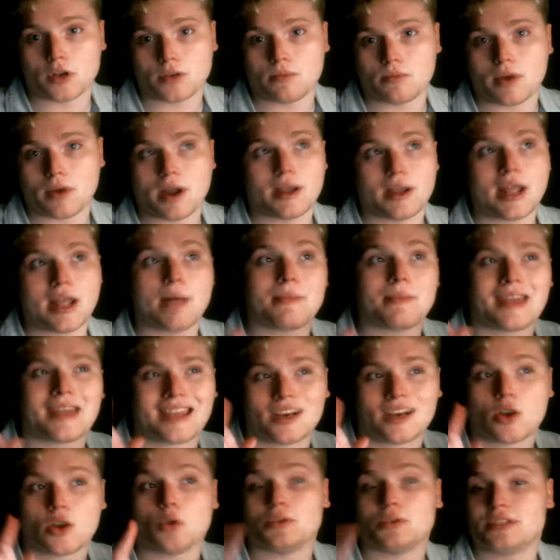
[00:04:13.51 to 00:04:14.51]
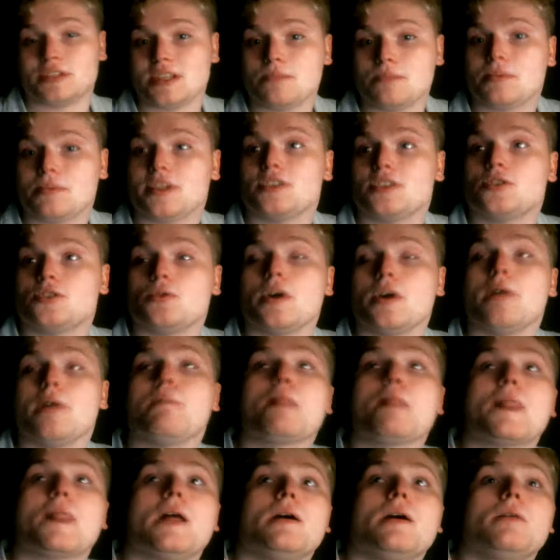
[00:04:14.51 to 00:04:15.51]
I'm not going to go deeply to
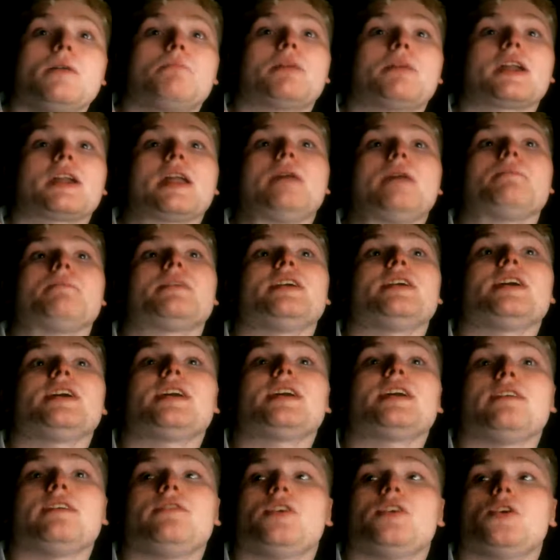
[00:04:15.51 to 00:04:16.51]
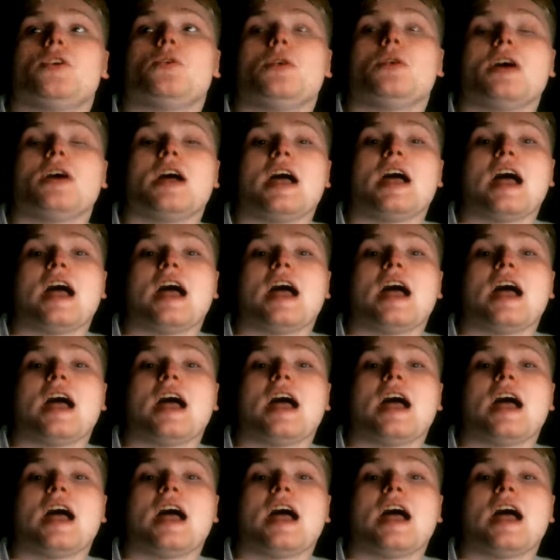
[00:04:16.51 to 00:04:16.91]
it, but I'm going to give you